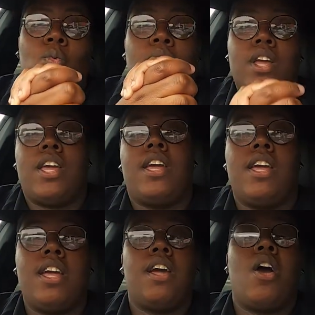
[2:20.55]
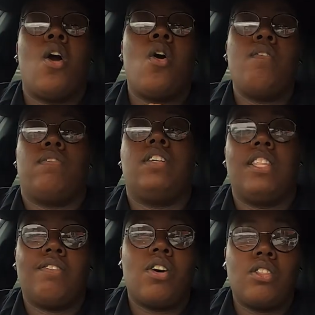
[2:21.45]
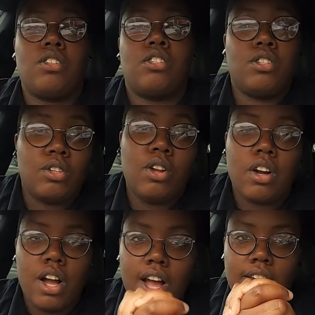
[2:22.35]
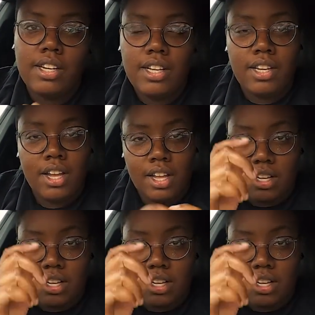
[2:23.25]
We're here. Hopefully they've got the stud lock I need,